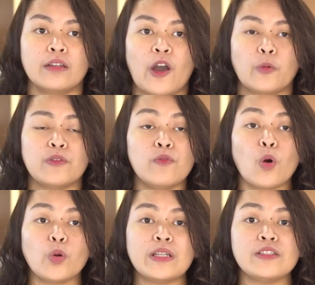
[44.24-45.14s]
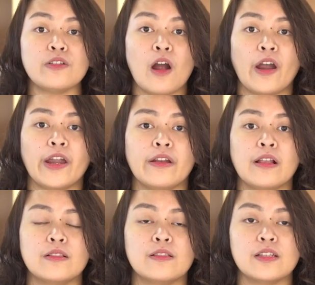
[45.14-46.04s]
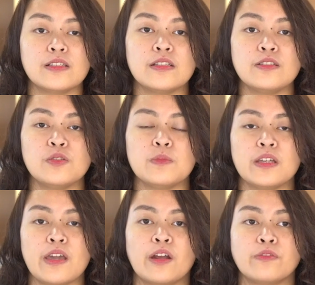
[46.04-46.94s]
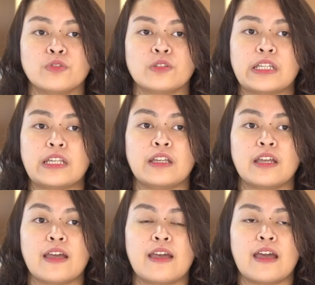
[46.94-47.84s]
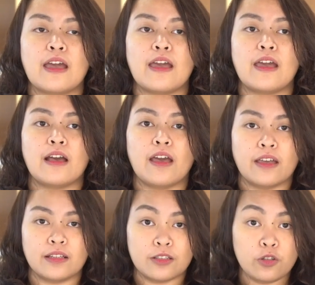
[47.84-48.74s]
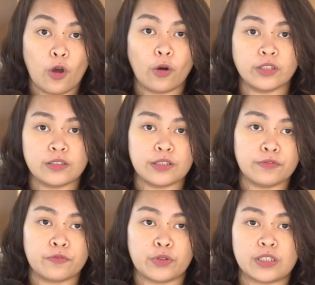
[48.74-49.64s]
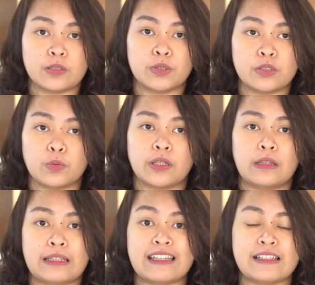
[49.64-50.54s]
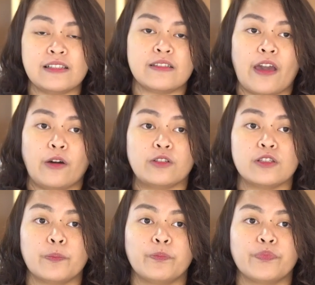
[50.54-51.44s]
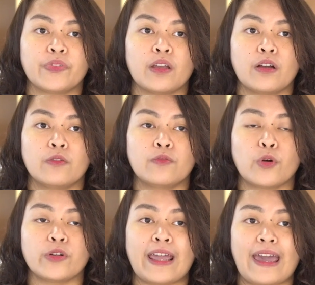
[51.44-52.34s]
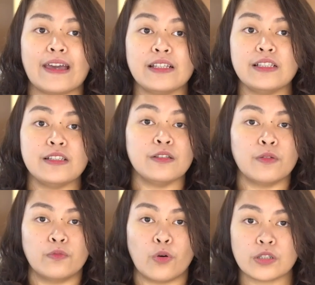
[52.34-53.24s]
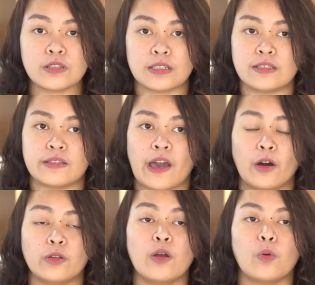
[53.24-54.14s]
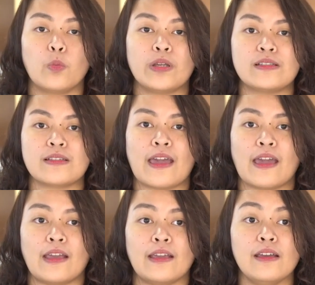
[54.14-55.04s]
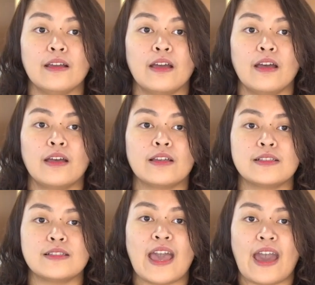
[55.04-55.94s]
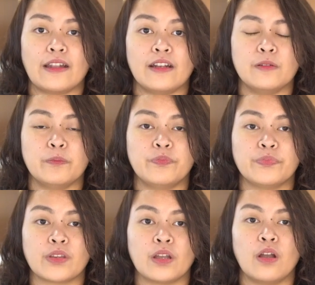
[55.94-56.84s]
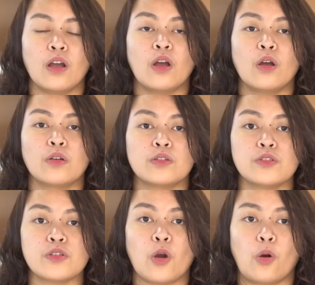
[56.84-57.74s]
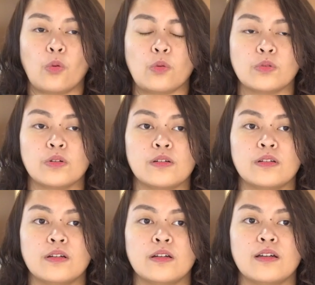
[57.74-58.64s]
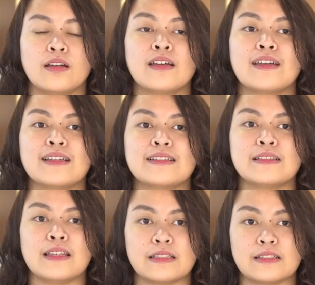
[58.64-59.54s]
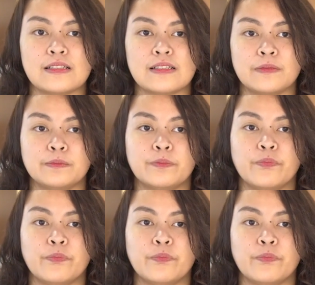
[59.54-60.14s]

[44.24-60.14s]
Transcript: Now, before we start, listen to me carefully and know the difference between these sounds. For the S voiceless sound, we say sad, so, sits,